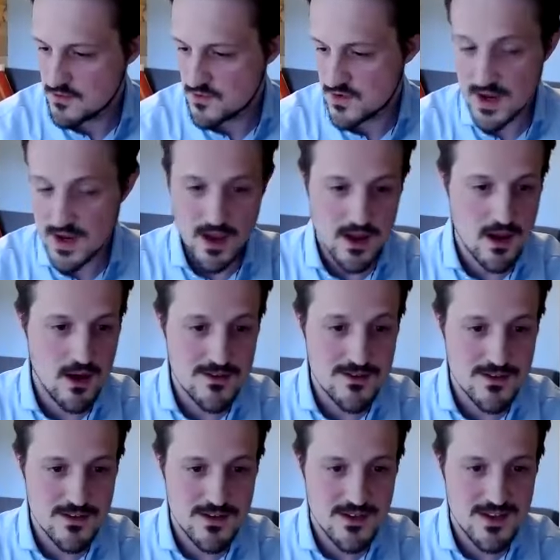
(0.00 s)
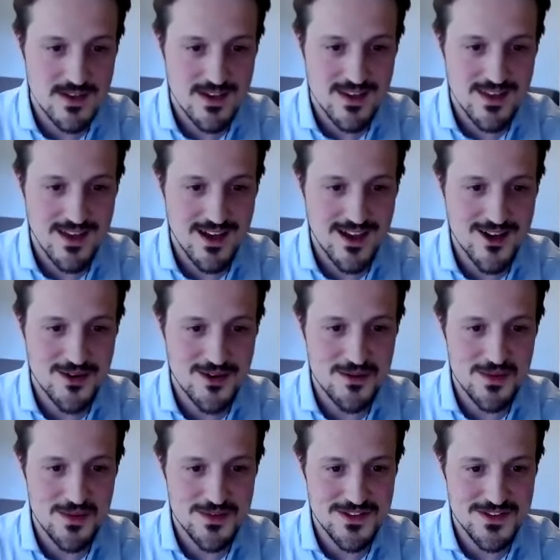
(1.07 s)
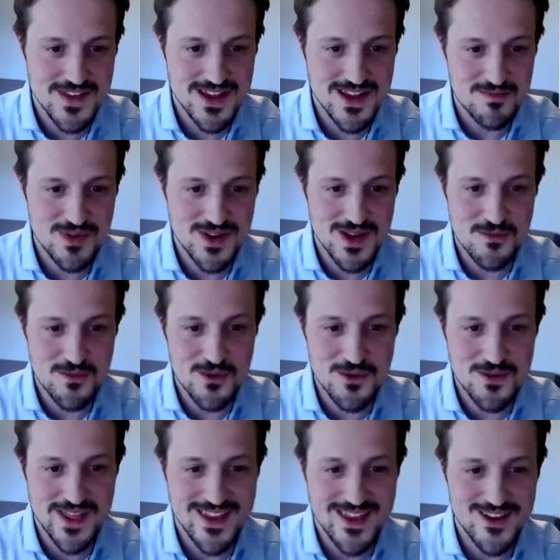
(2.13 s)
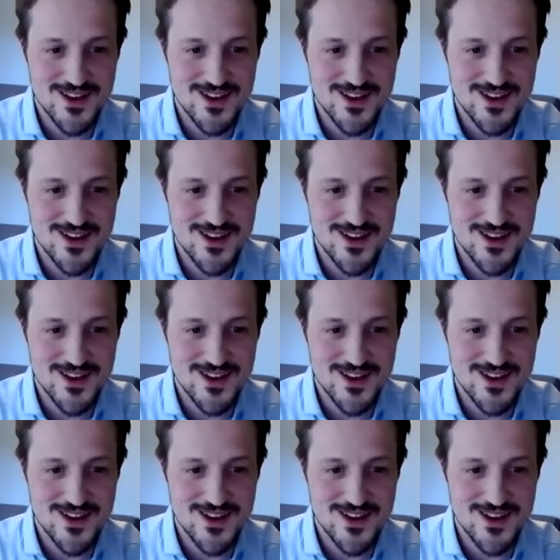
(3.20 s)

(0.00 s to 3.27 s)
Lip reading: Gee, I can't remember the date, but it will